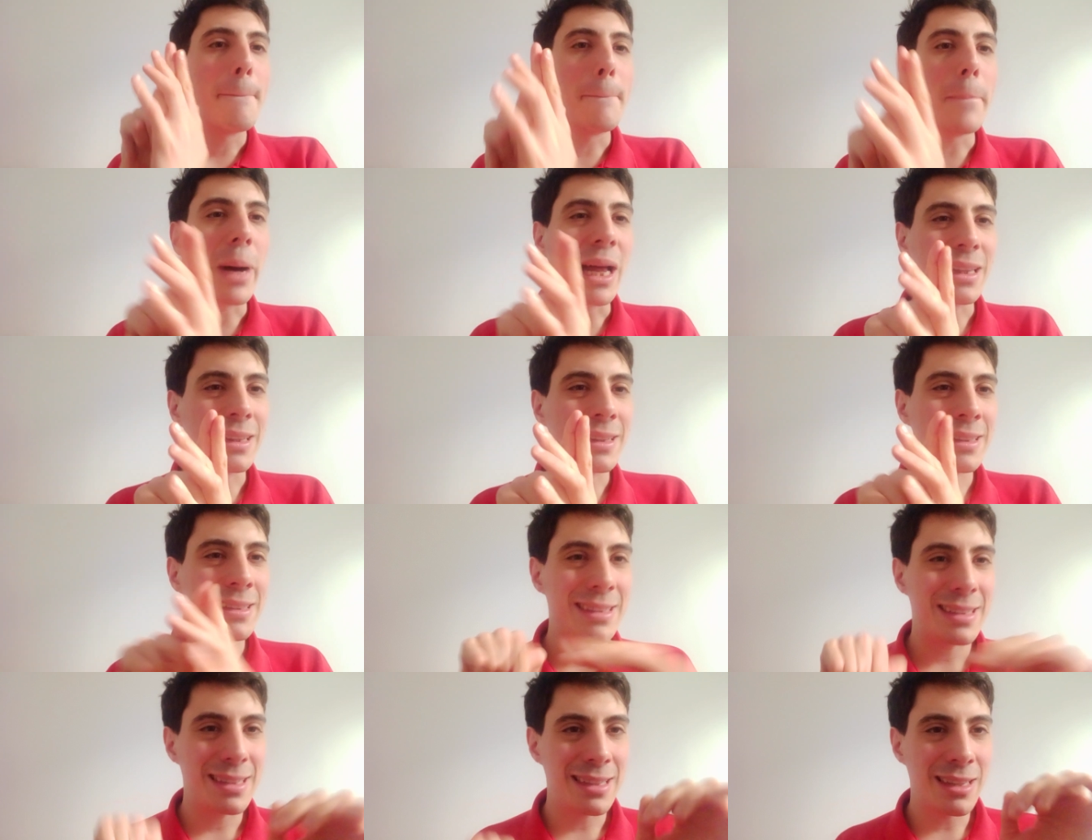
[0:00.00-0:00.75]

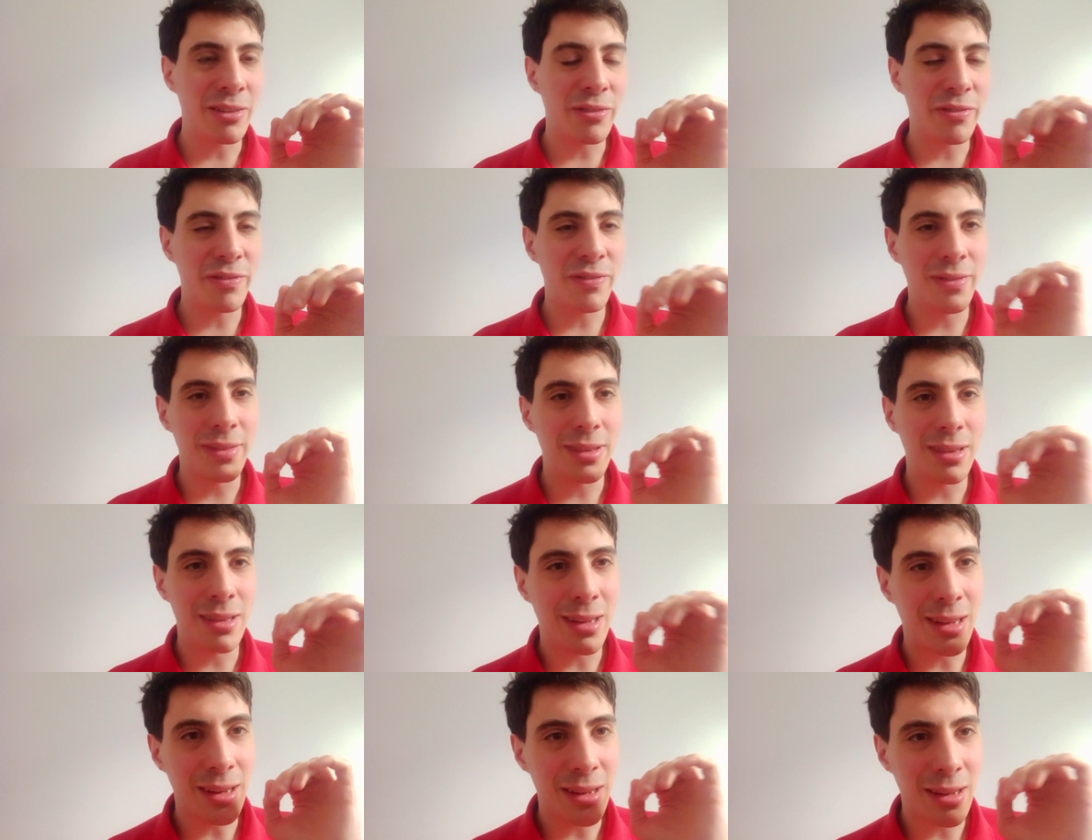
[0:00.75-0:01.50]
But the
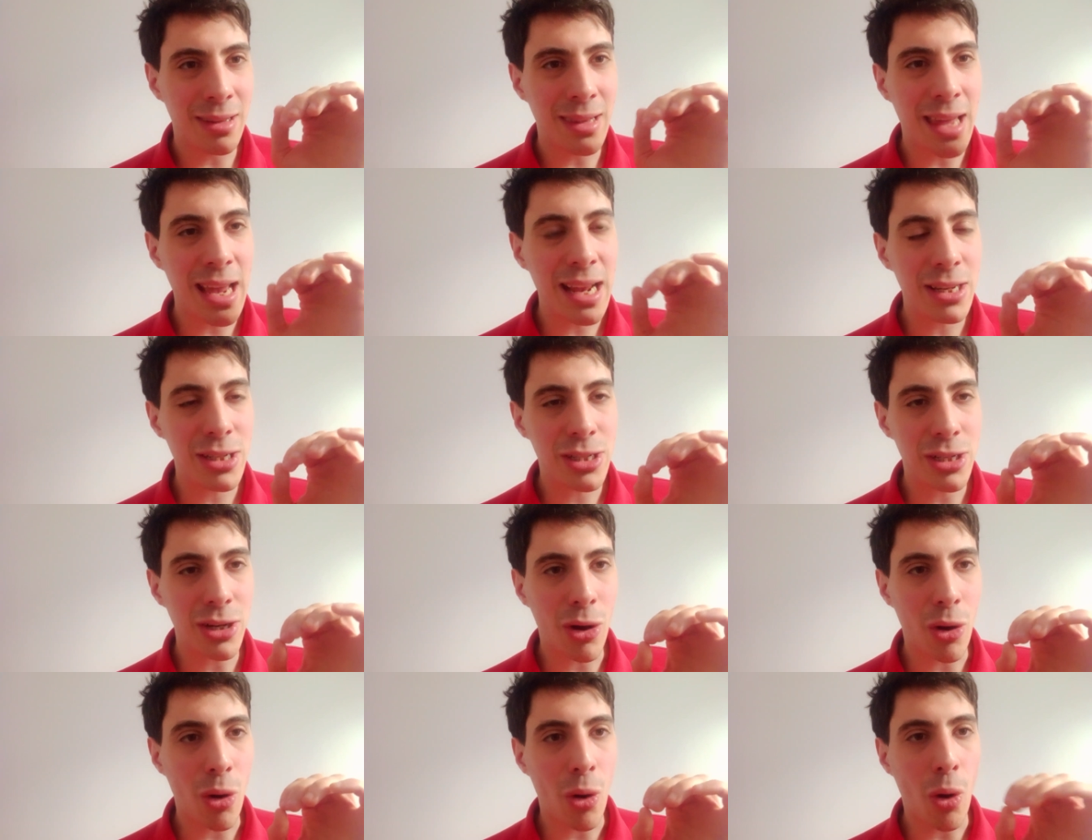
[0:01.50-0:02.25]
the
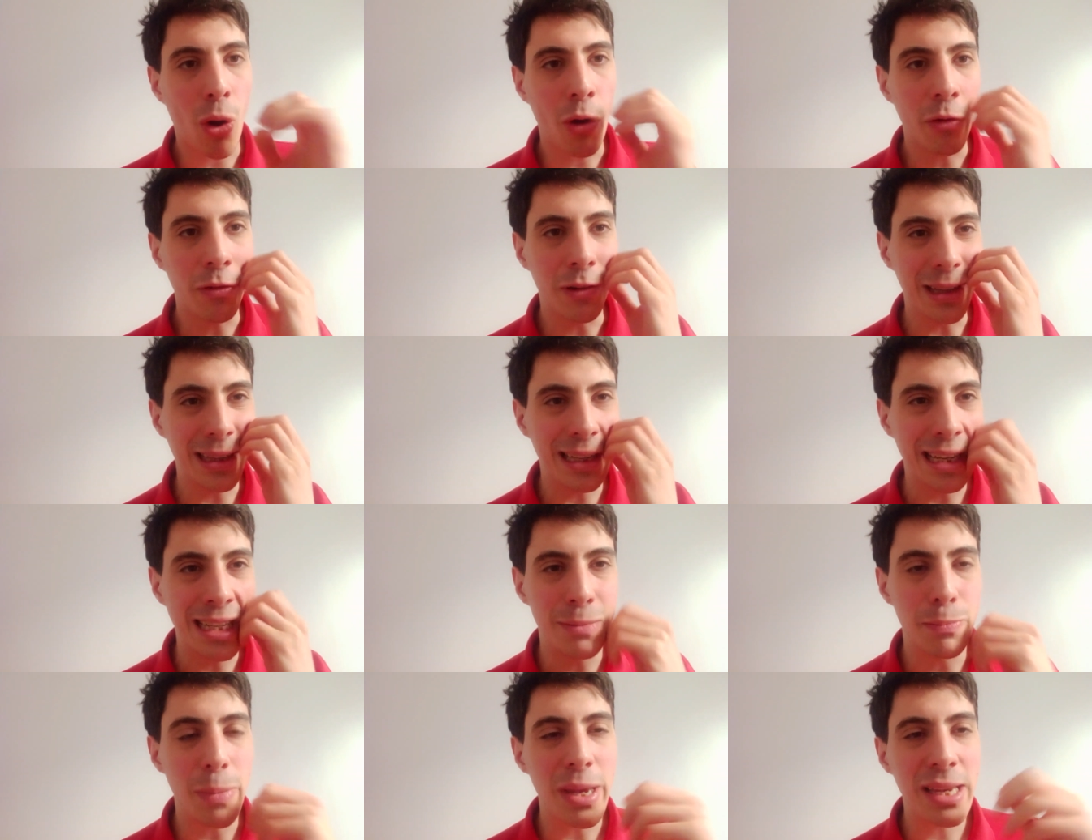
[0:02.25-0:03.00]
nature of it
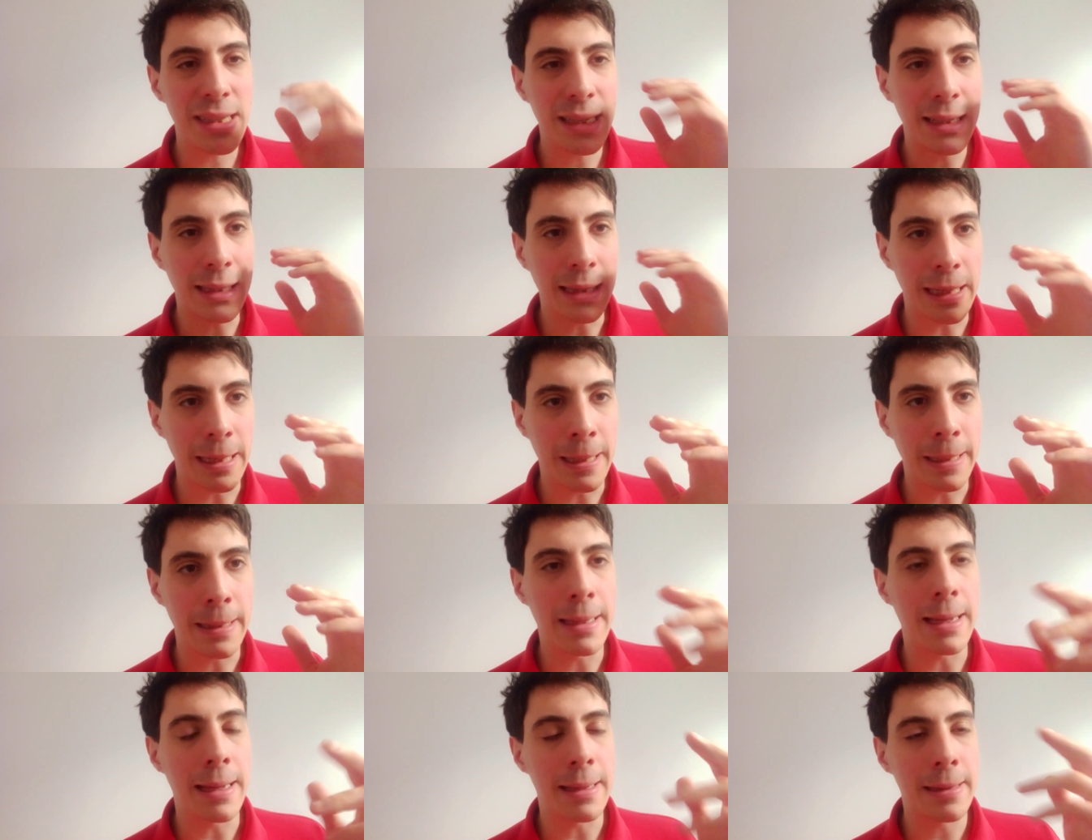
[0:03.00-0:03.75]
is
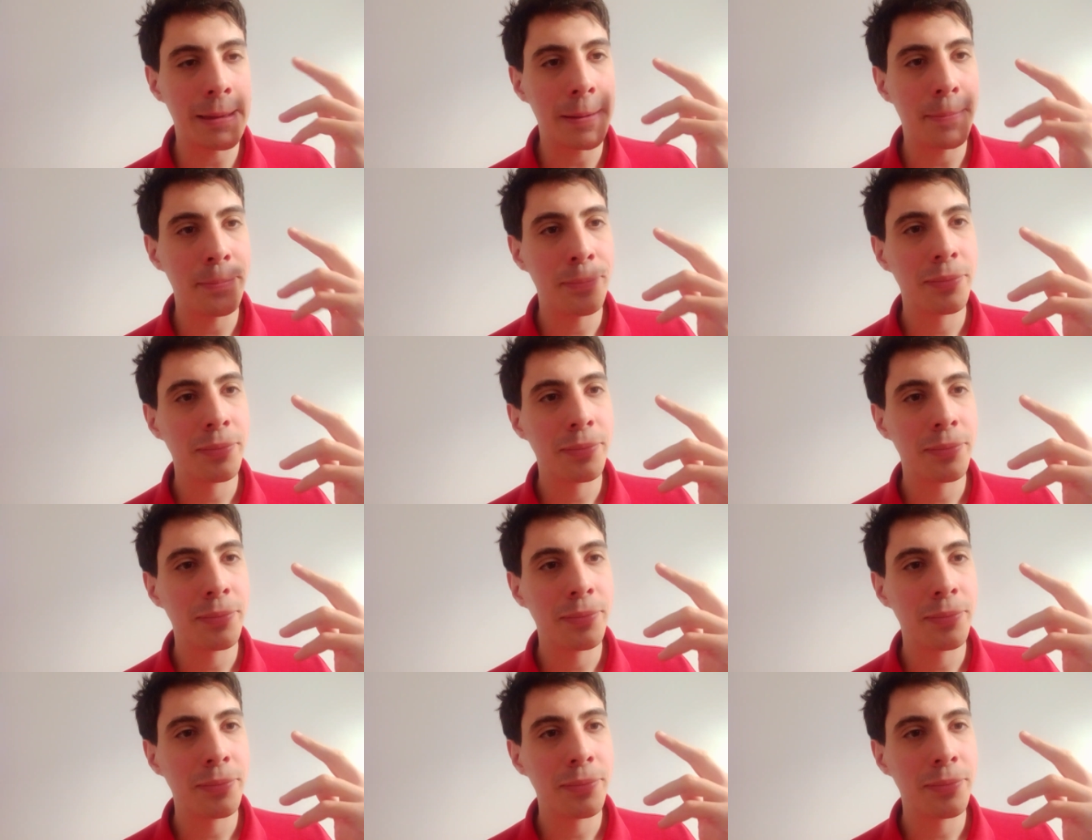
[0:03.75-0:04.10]
basically that